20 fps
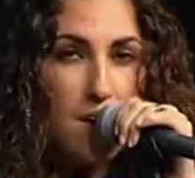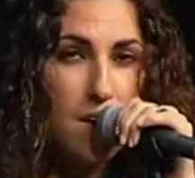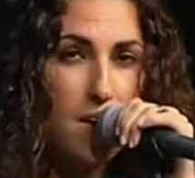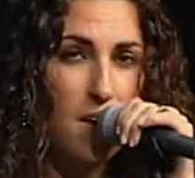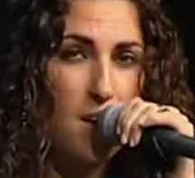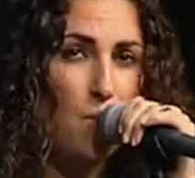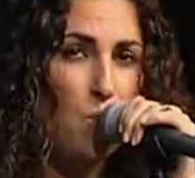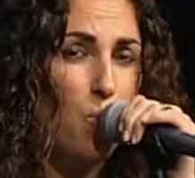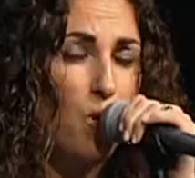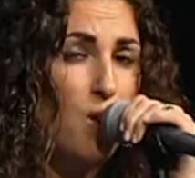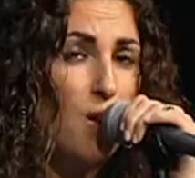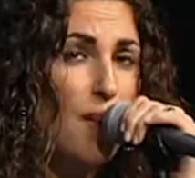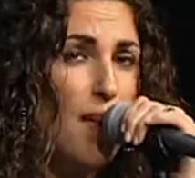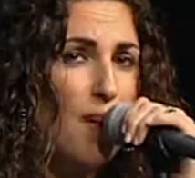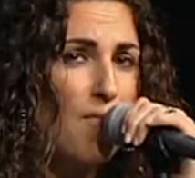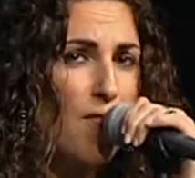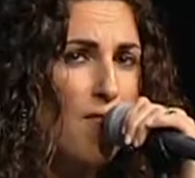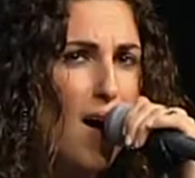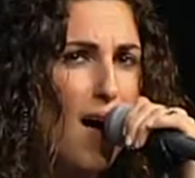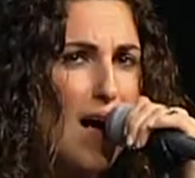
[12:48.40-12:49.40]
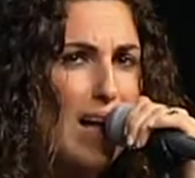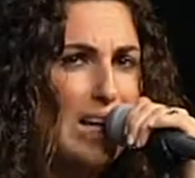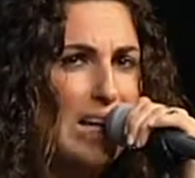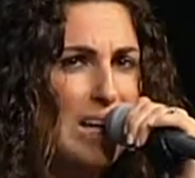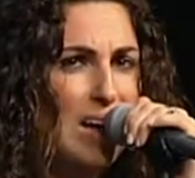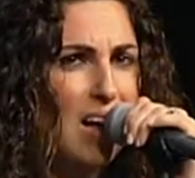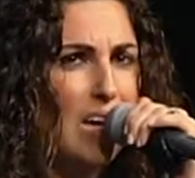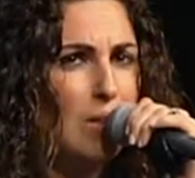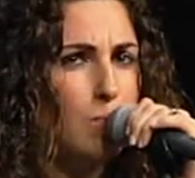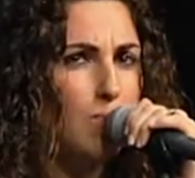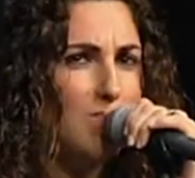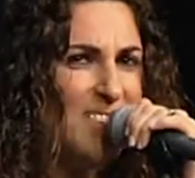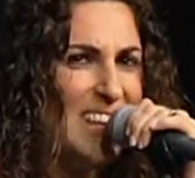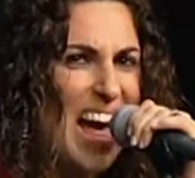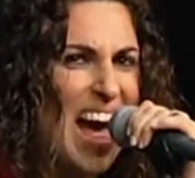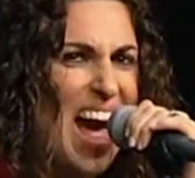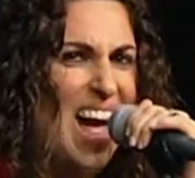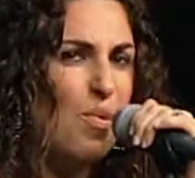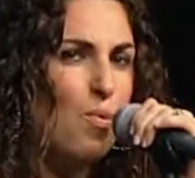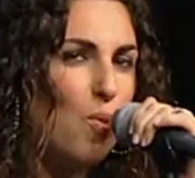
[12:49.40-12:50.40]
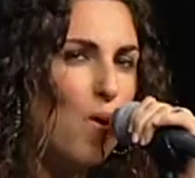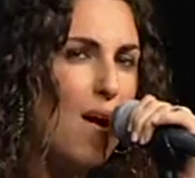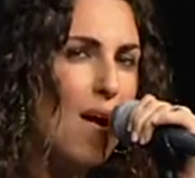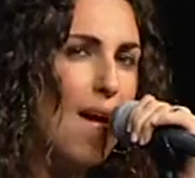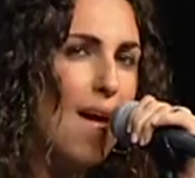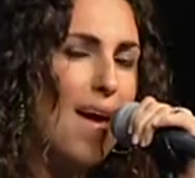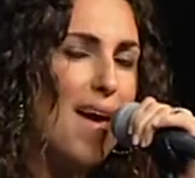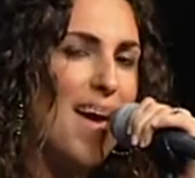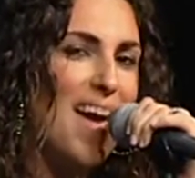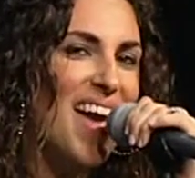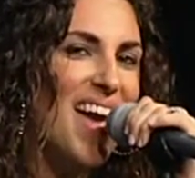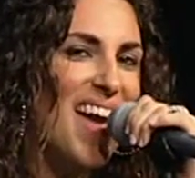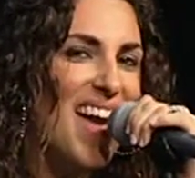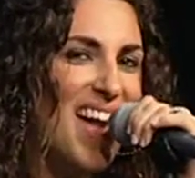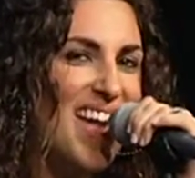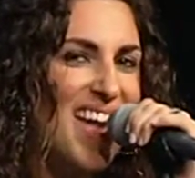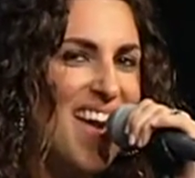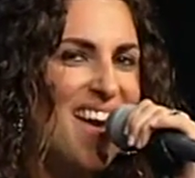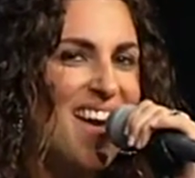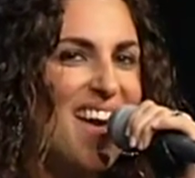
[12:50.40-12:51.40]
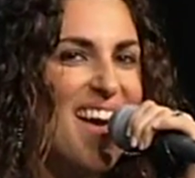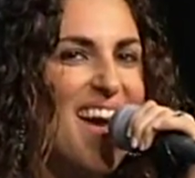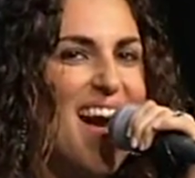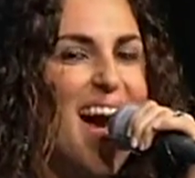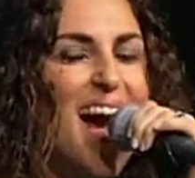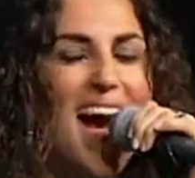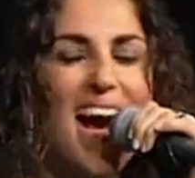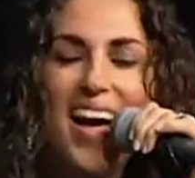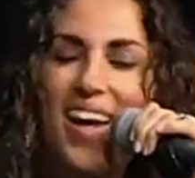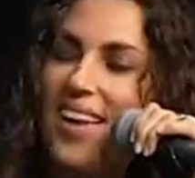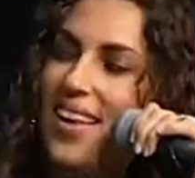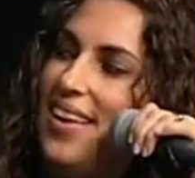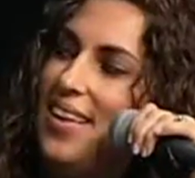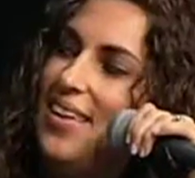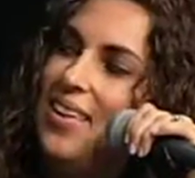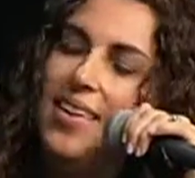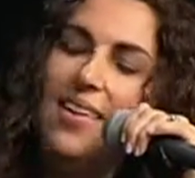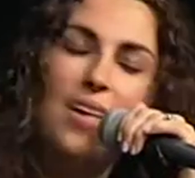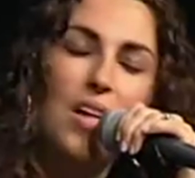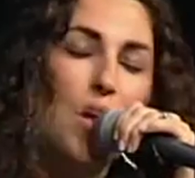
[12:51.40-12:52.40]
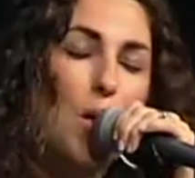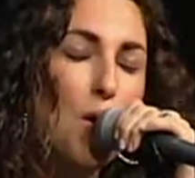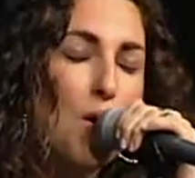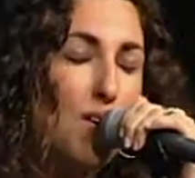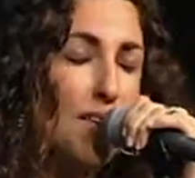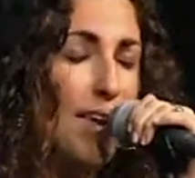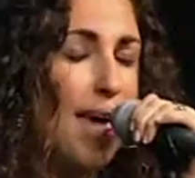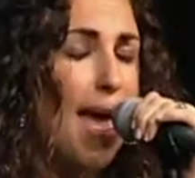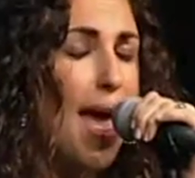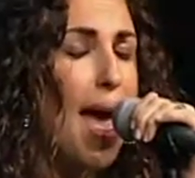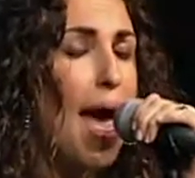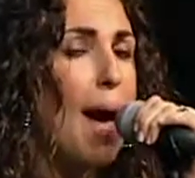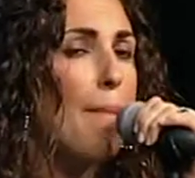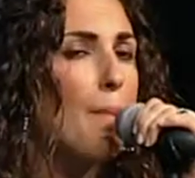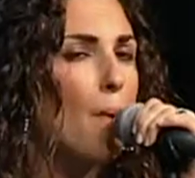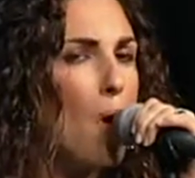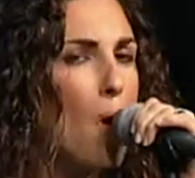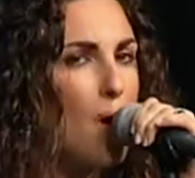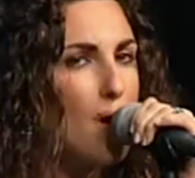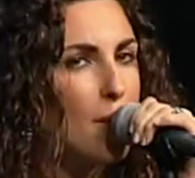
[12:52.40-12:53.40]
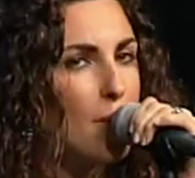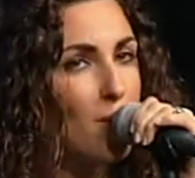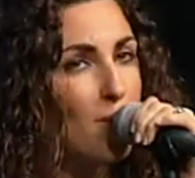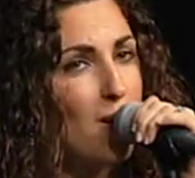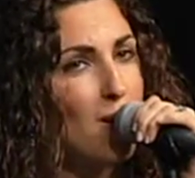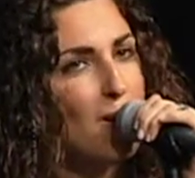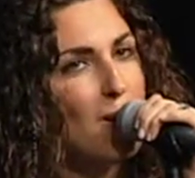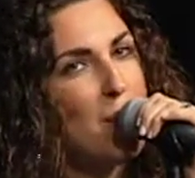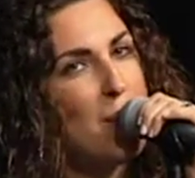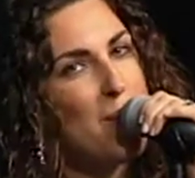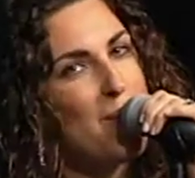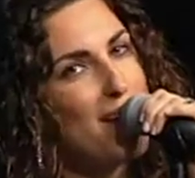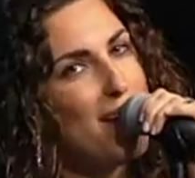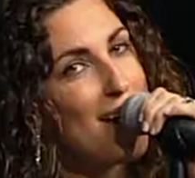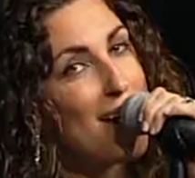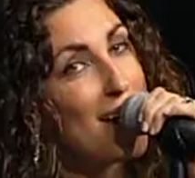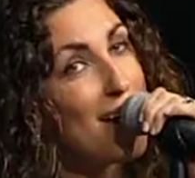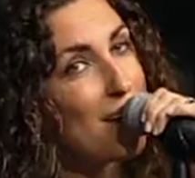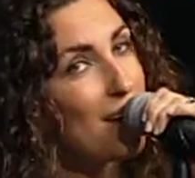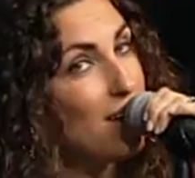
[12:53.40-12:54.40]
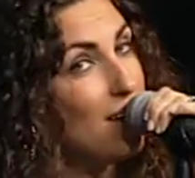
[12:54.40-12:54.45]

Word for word: and whatever comes our way, yeah, yeah, boy, I'm gonna make